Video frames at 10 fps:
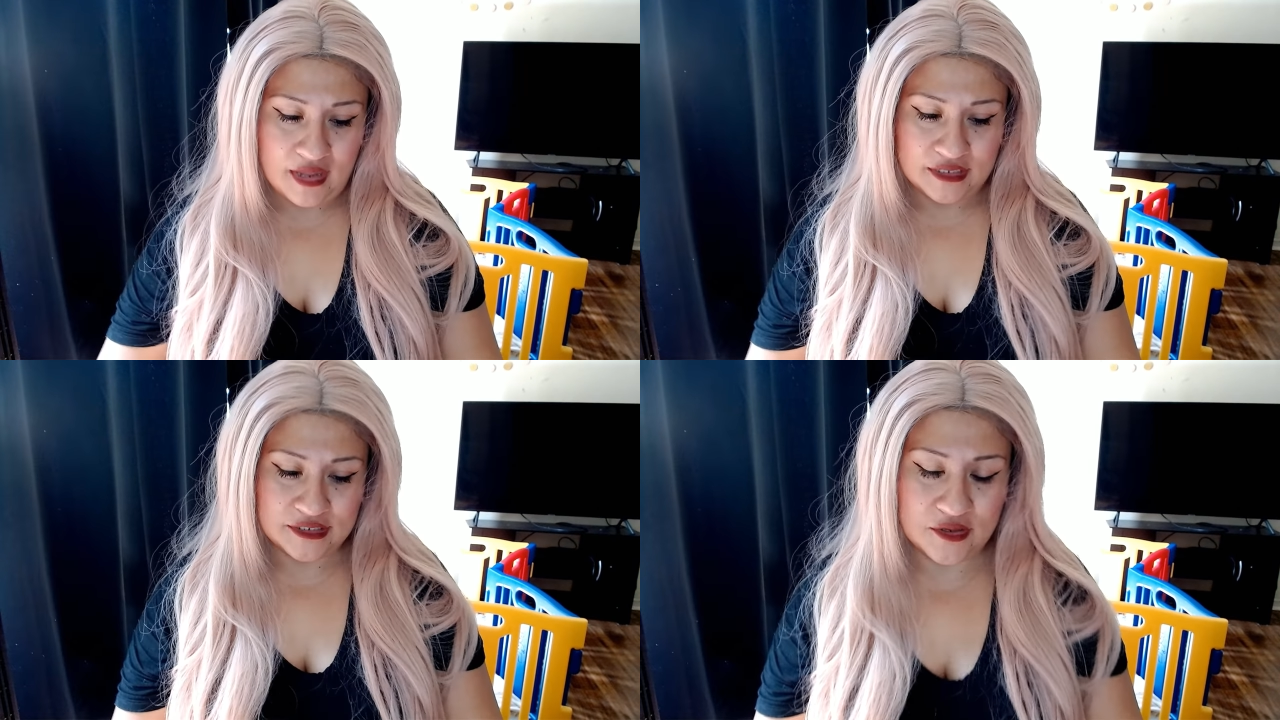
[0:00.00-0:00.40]

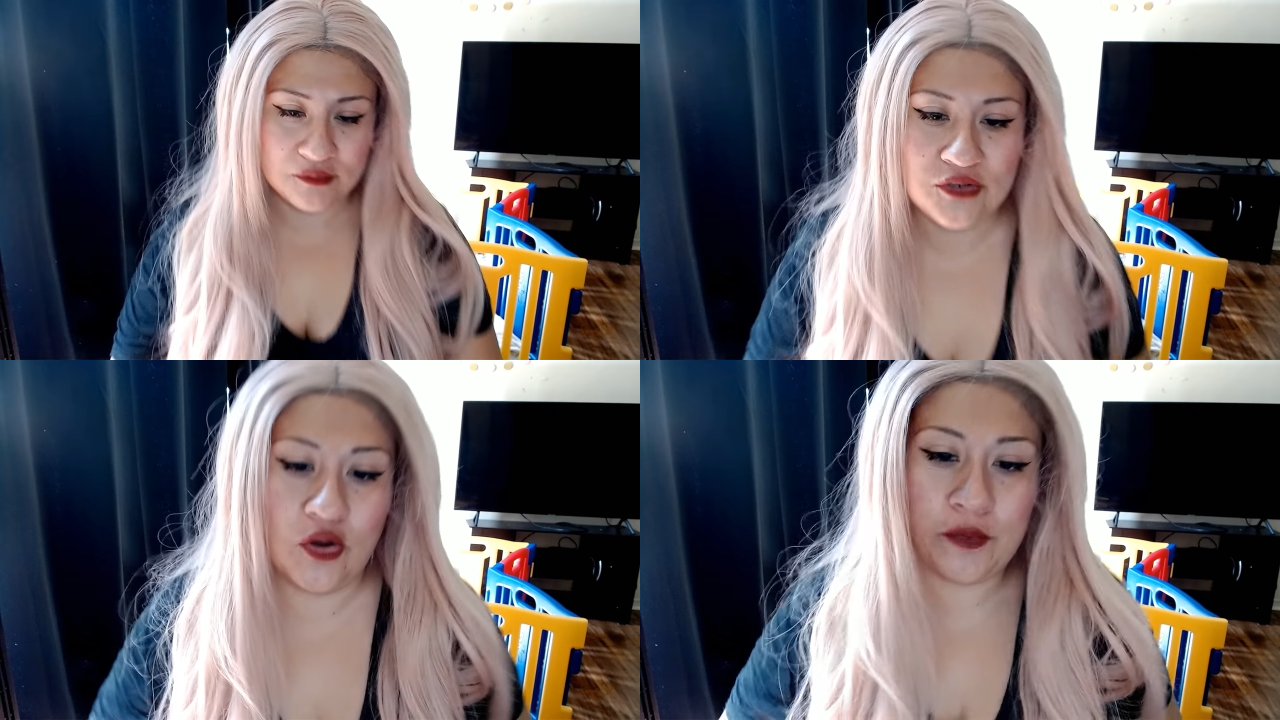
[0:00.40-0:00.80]
So I'm gonna
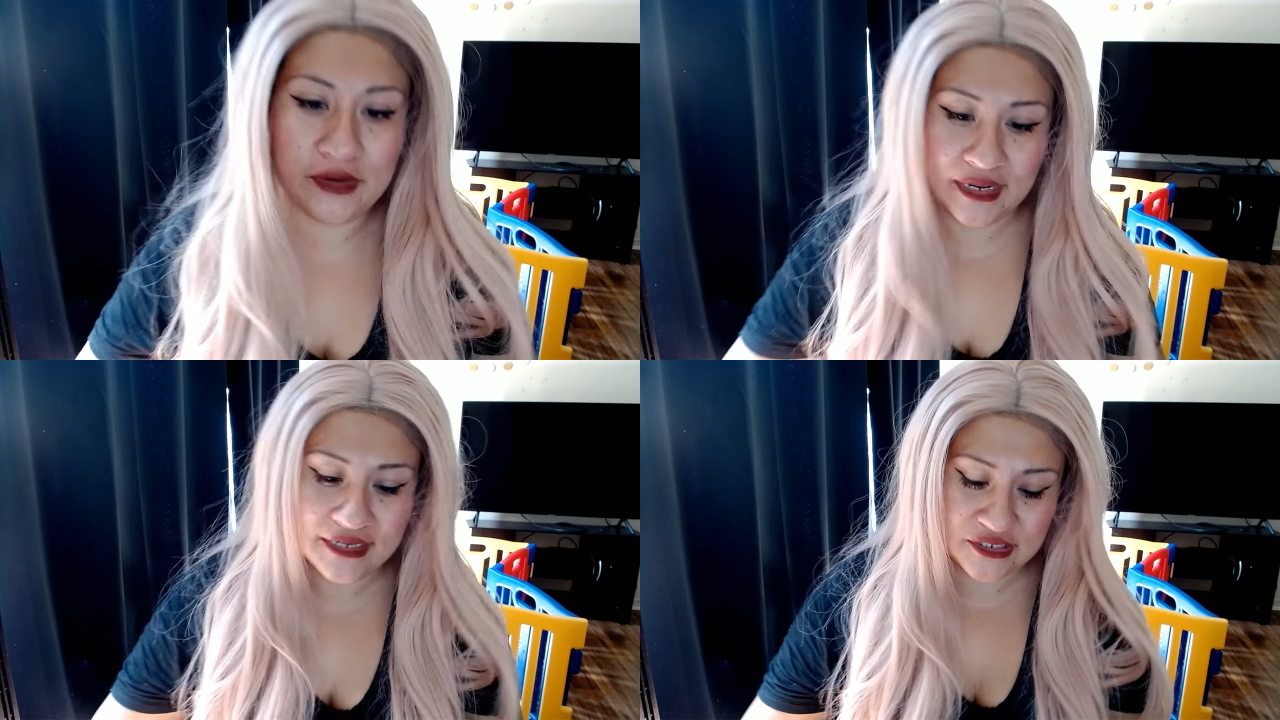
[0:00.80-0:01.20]
open it
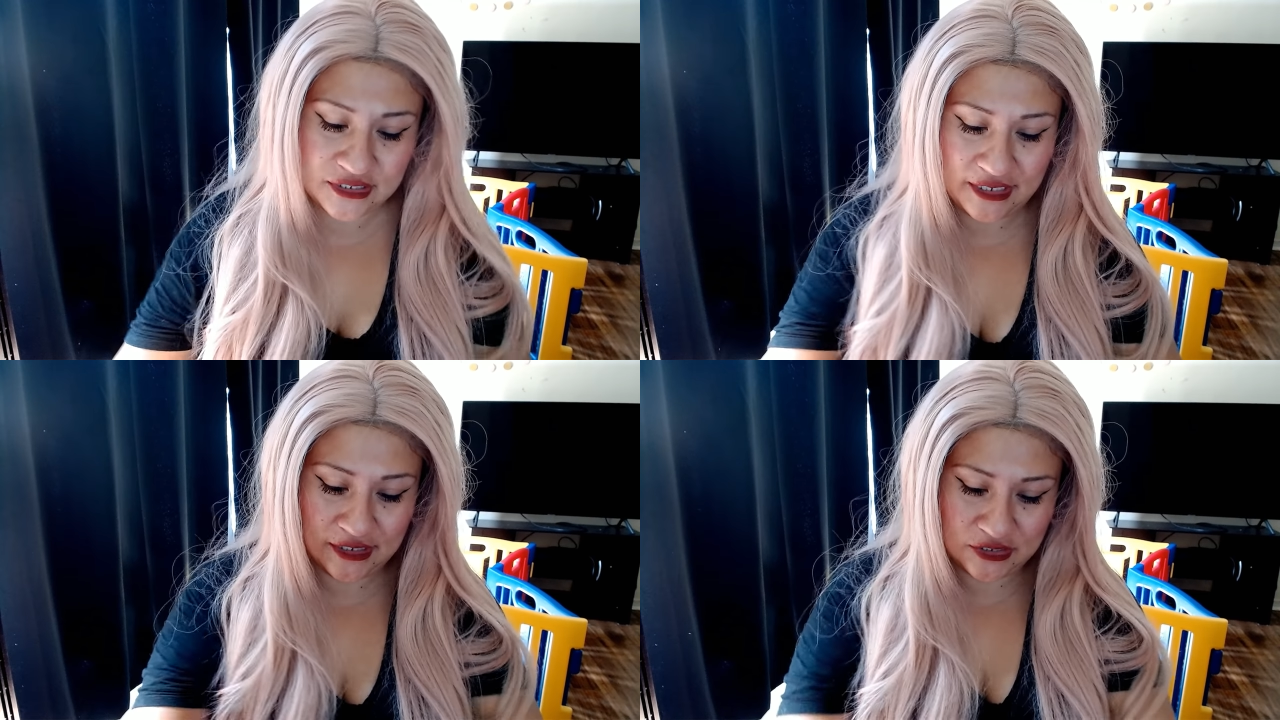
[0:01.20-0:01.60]
and
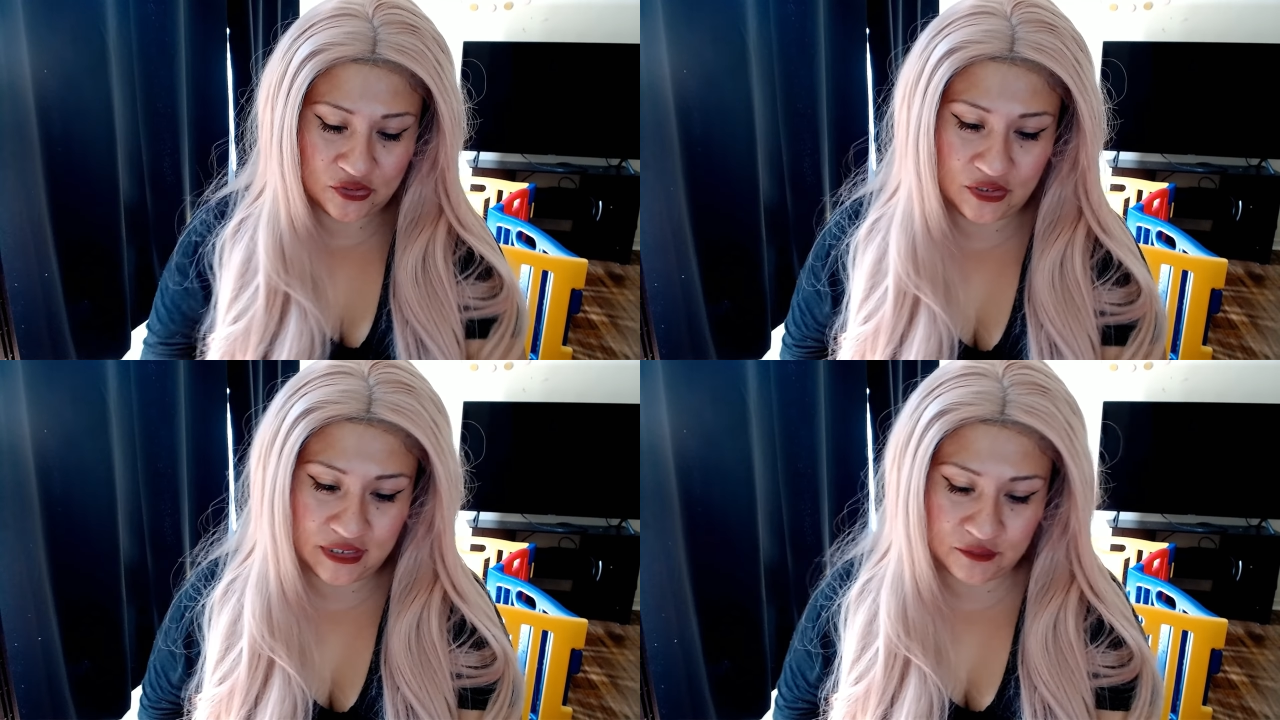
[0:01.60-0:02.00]
see, show
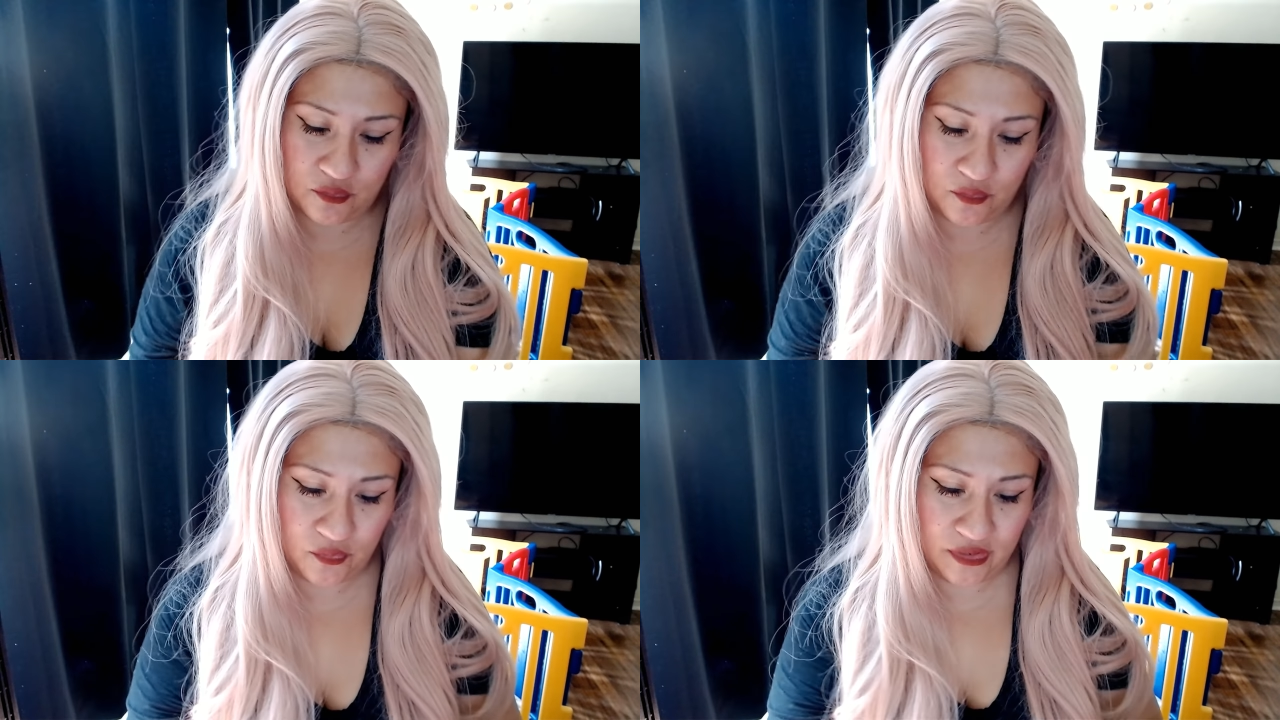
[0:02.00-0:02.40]
you guys what we